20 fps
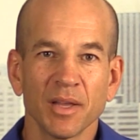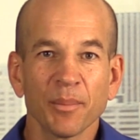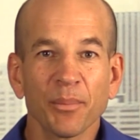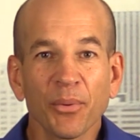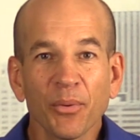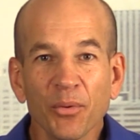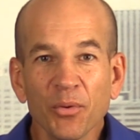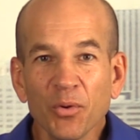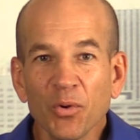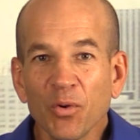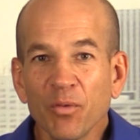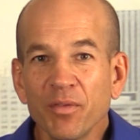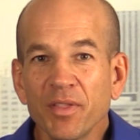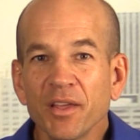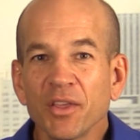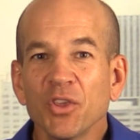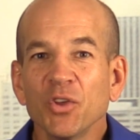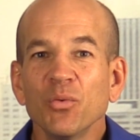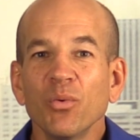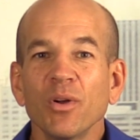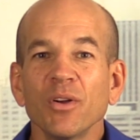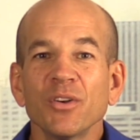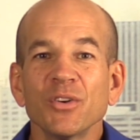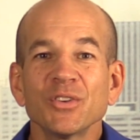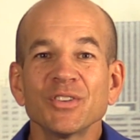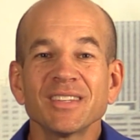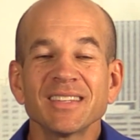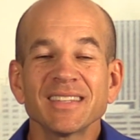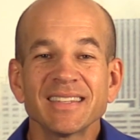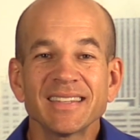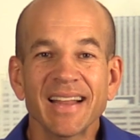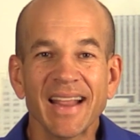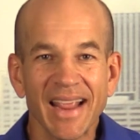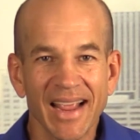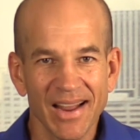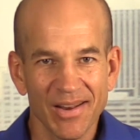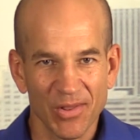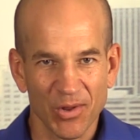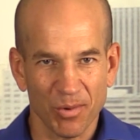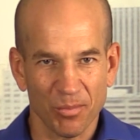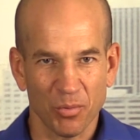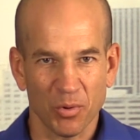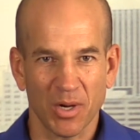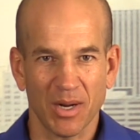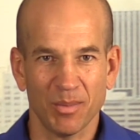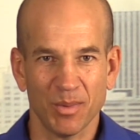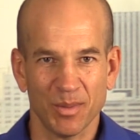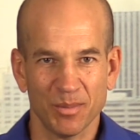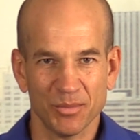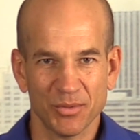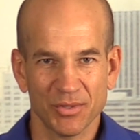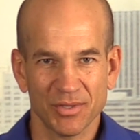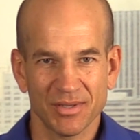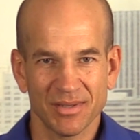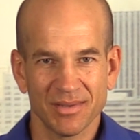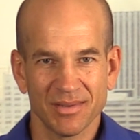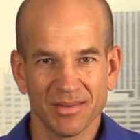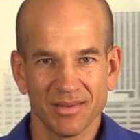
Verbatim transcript: Prove that you understand their problems.